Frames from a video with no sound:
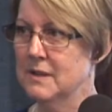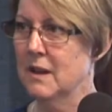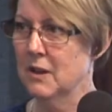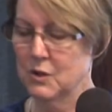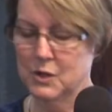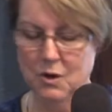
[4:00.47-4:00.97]
that
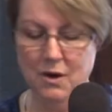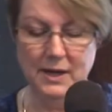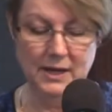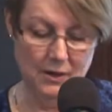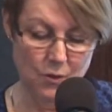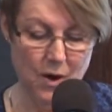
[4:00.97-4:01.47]
you're
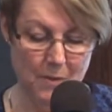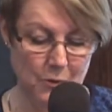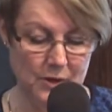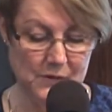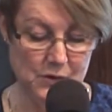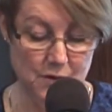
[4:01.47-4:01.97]
starting, and
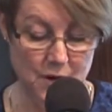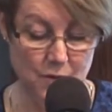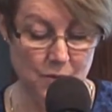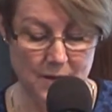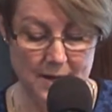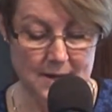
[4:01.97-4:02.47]
cooperatives
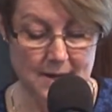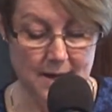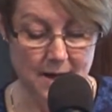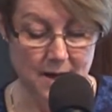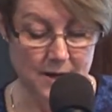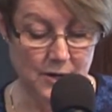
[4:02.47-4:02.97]

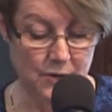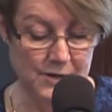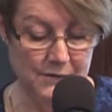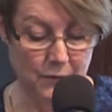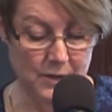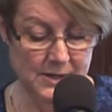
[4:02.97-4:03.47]
are no
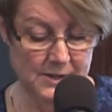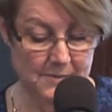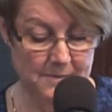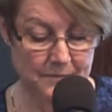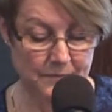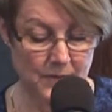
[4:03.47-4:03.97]
different.
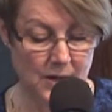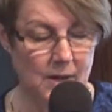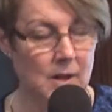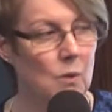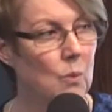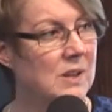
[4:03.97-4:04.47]

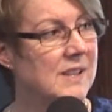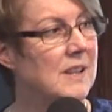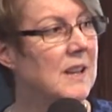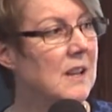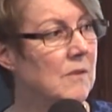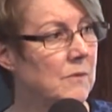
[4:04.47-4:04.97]
What's the
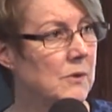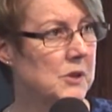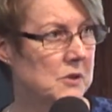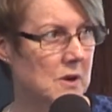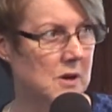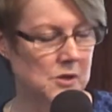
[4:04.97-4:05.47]

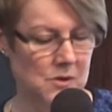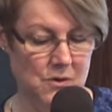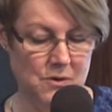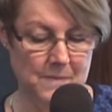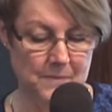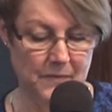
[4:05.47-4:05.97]

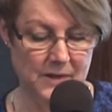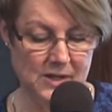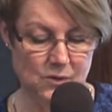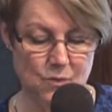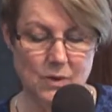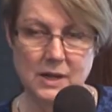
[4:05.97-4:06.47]
infrastructure that's
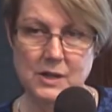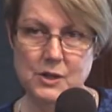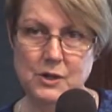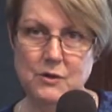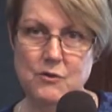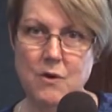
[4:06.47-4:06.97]
going
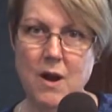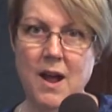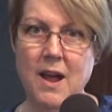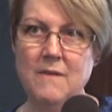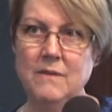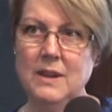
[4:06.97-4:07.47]
to
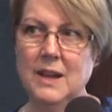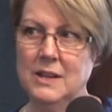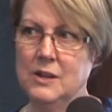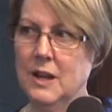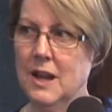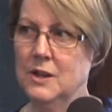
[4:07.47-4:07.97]
drive the
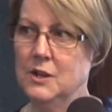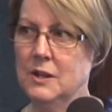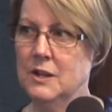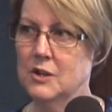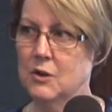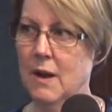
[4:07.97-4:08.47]
education
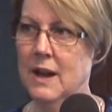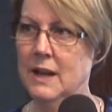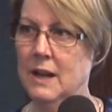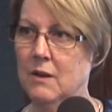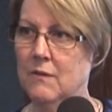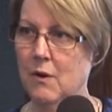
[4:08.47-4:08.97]
and
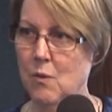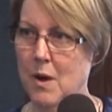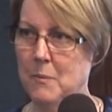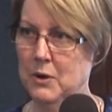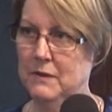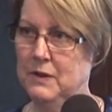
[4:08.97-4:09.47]
training for
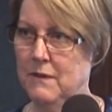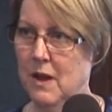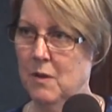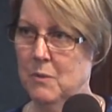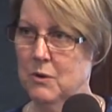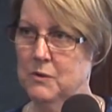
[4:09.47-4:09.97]
cooperative
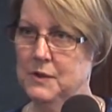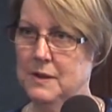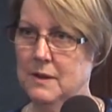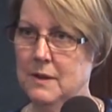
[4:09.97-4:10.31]
developers?